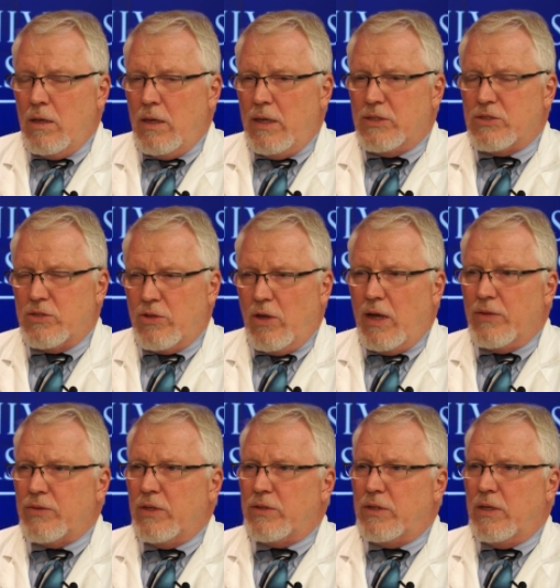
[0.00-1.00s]
it's
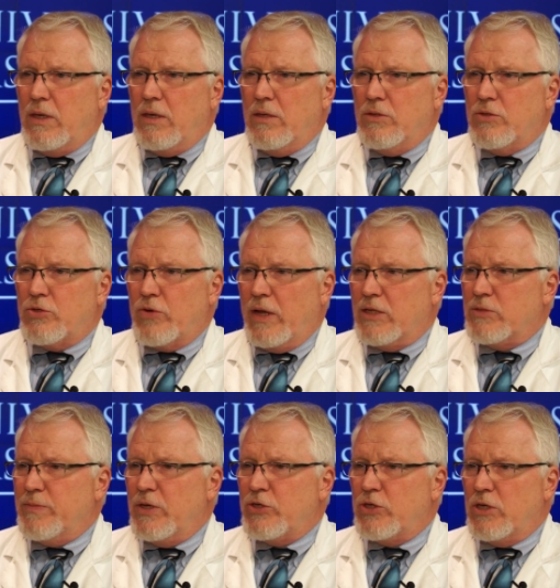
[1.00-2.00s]
thought that the
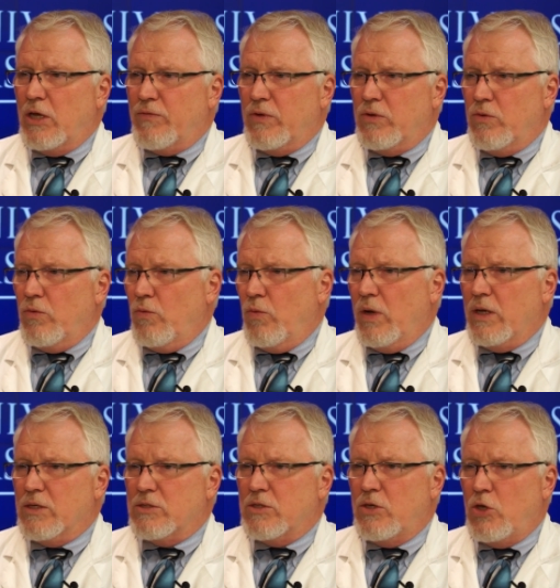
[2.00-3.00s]
transmission of it
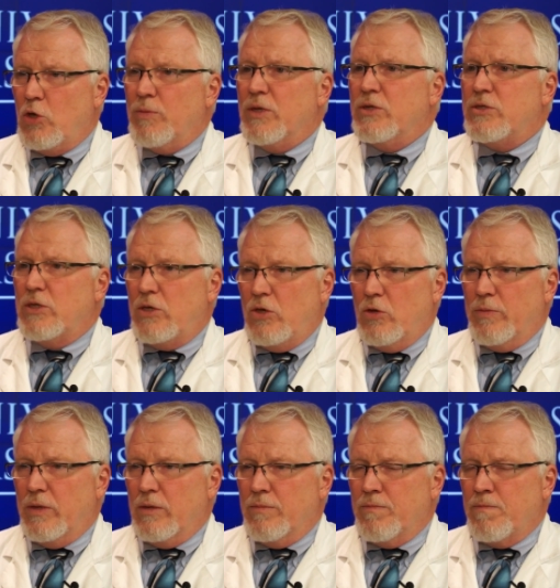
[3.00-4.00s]
was human to
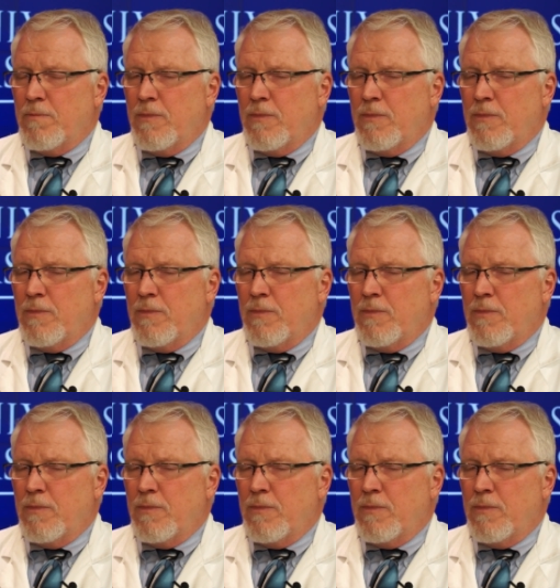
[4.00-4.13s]
human.